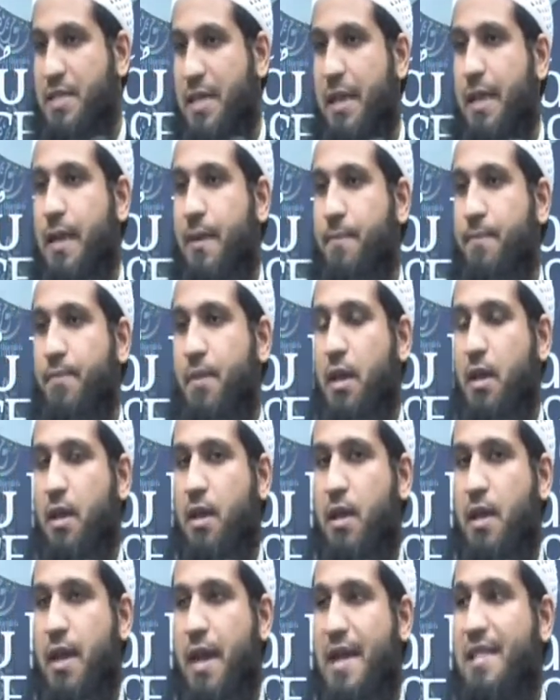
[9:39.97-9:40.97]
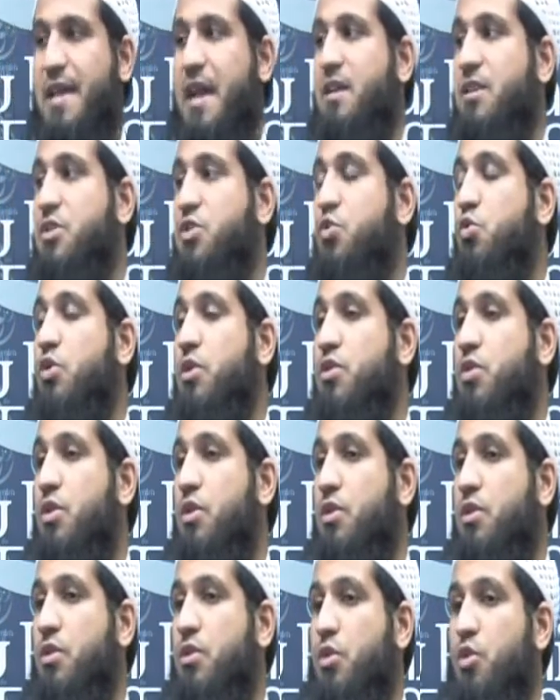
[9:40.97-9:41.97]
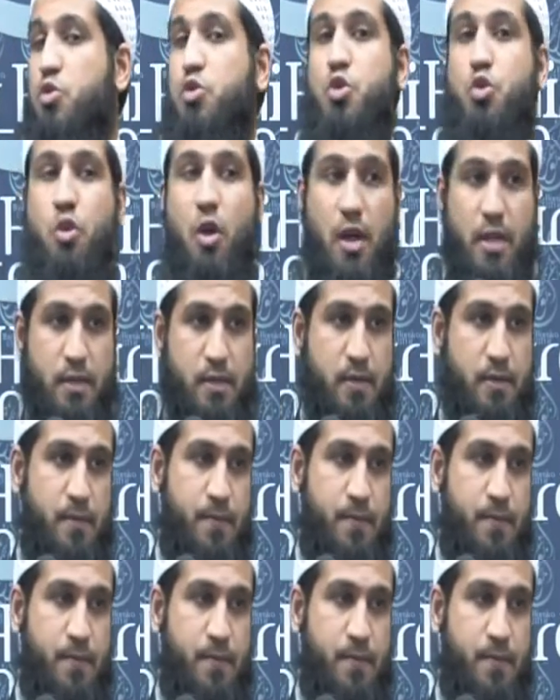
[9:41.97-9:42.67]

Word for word: sallam, and that is Surah Al-Hujurat.